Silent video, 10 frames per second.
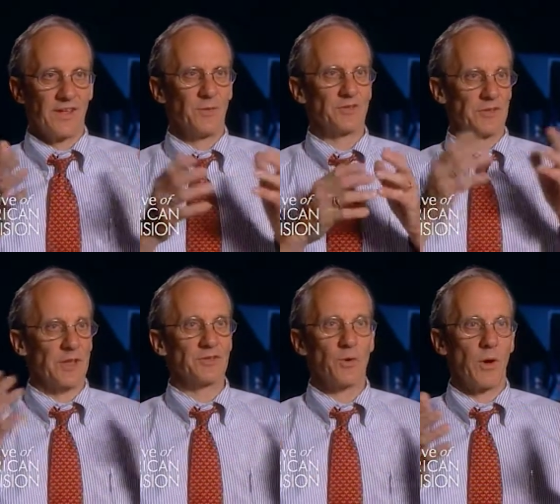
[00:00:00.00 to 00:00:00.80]
and we said
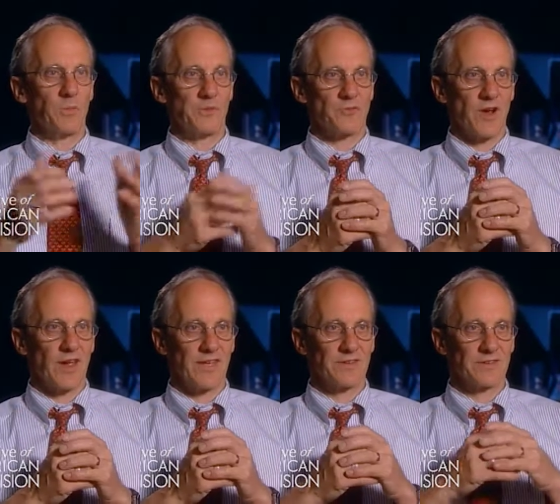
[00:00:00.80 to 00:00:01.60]
let's go up and try
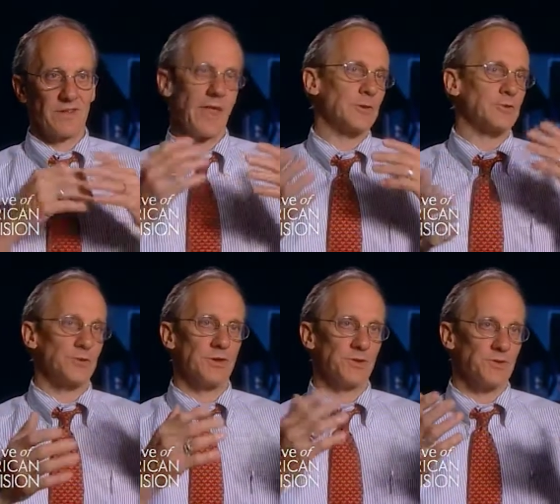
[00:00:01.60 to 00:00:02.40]
it, and that
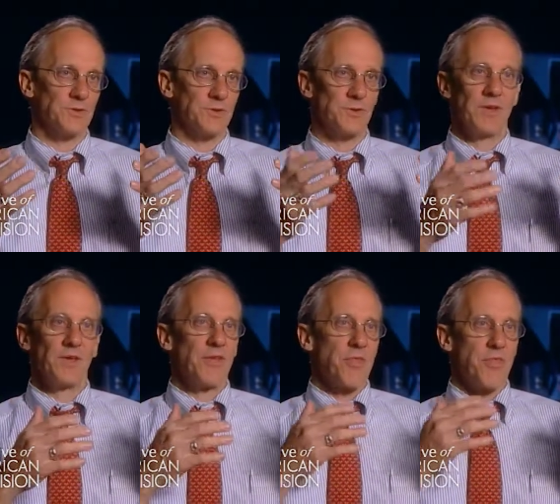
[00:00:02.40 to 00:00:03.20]
turned into
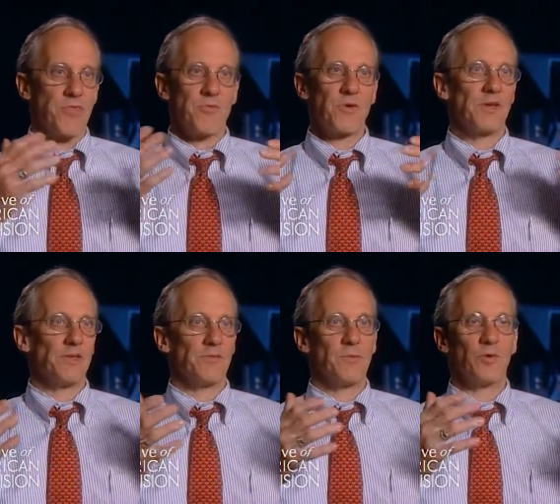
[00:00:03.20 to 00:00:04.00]
three
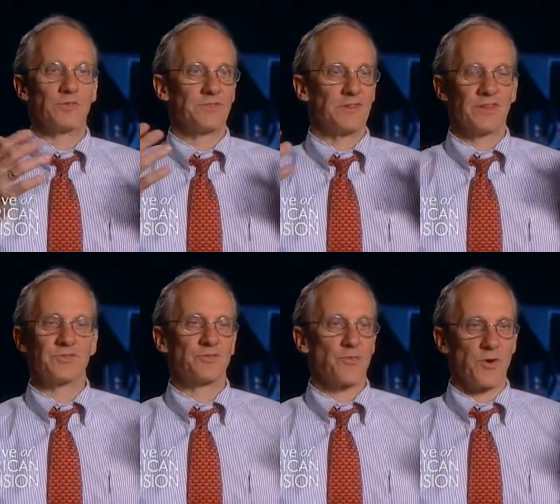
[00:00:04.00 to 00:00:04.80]
of the most
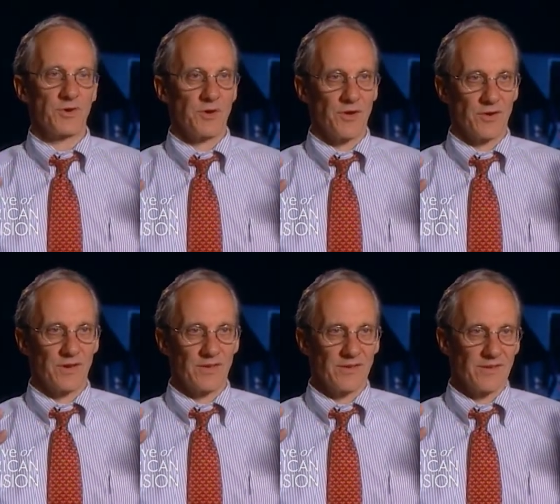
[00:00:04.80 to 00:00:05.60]

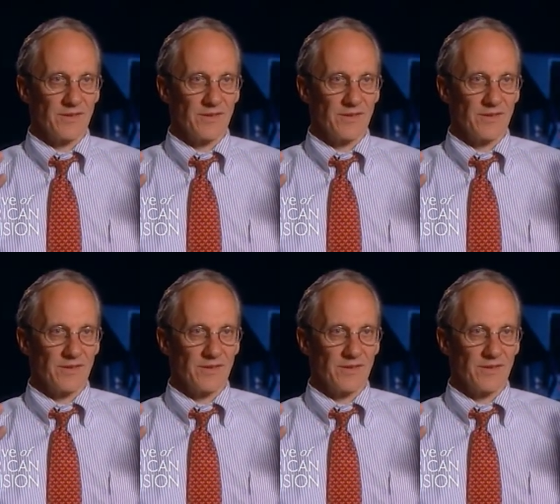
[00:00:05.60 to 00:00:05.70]
extraordinary